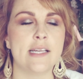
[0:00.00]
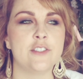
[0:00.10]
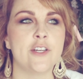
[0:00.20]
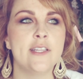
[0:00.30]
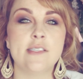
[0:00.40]
And
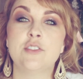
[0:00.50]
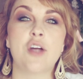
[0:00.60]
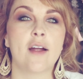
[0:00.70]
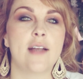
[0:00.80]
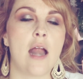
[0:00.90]
during this
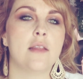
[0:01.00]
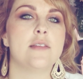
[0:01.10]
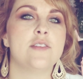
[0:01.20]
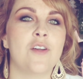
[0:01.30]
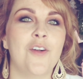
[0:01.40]
dark night of the
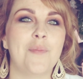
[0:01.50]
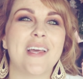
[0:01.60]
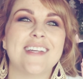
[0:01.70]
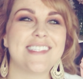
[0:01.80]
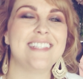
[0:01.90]
soul,
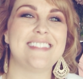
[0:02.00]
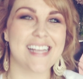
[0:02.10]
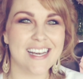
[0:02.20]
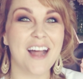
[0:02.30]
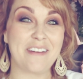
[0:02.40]
because I
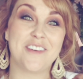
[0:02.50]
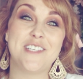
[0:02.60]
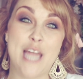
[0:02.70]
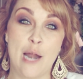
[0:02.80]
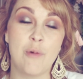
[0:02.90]
didn't
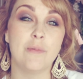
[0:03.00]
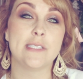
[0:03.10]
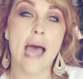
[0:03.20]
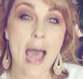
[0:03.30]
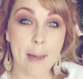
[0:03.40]
understand what was
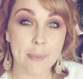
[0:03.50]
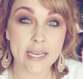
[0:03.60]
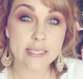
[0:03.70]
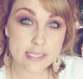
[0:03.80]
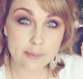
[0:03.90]

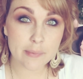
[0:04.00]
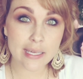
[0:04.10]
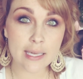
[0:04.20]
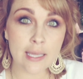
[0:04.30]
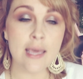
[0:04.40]
happening to
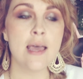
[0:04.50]
me,